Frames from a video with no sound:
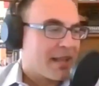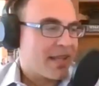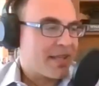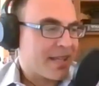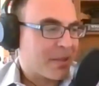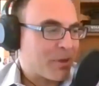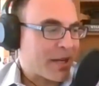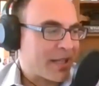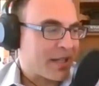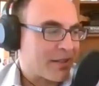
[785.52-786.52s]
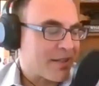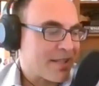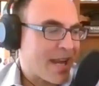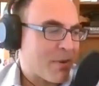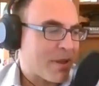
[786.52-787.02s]
Let's take a break here.
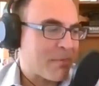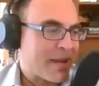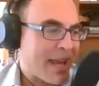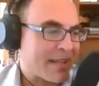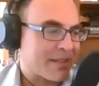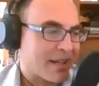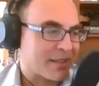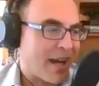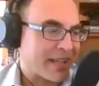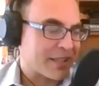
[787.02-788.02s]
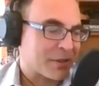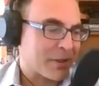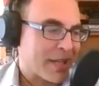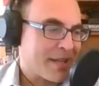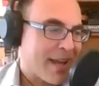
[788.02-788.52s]
Stay with me and Dr.
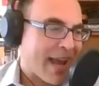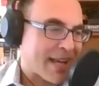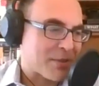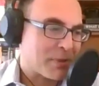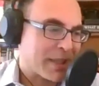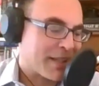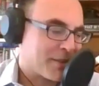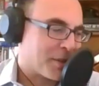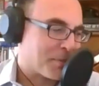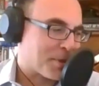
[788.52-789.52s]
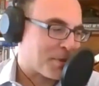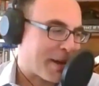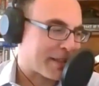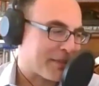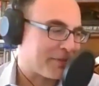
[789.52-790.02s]
Eichengreen as we get into the
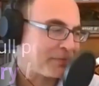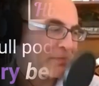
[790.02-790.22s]
perspective.